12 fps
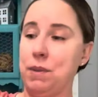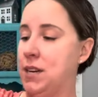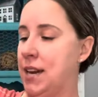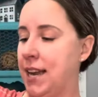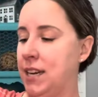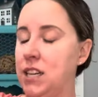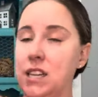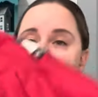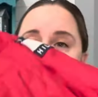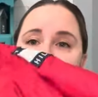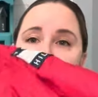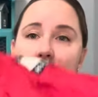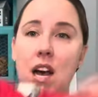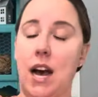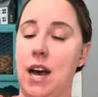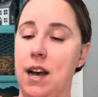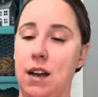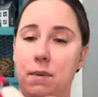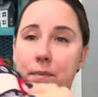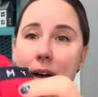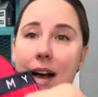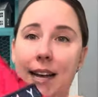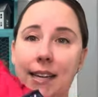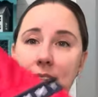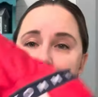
the 90s. Um, I